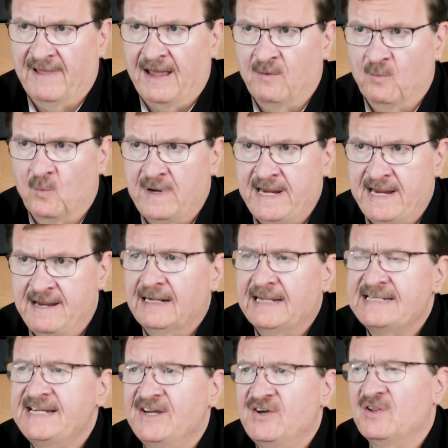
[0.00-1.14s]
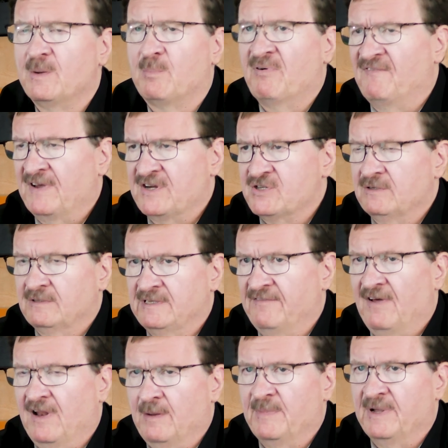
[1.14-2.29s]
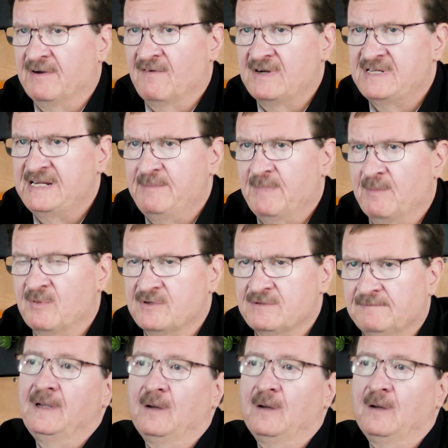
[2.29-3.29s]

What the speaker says: that we continue the professional development of our team members.